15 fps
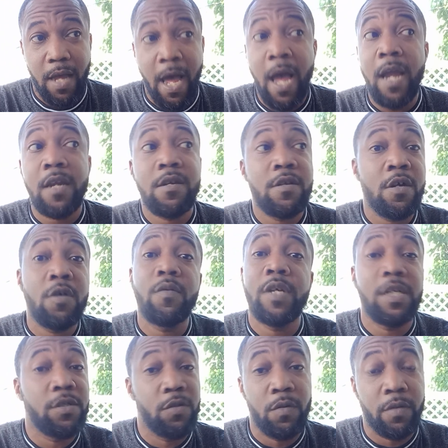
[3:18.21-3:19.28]
I know
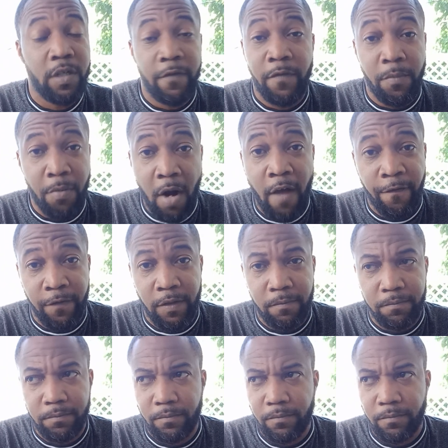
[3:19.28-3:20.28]
he's doing it for profit.